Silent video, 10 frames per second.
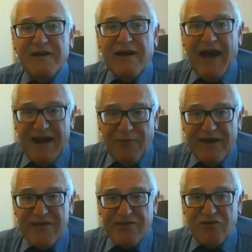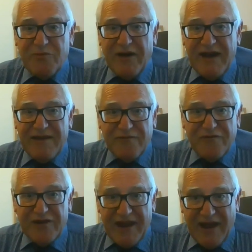Anyway, it's goodbye
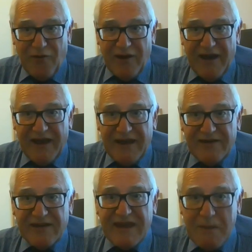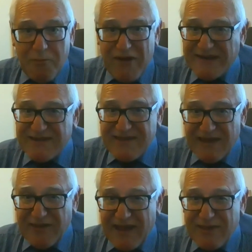for now, and keep
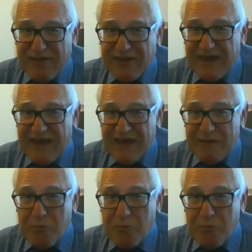practicing. That's the key.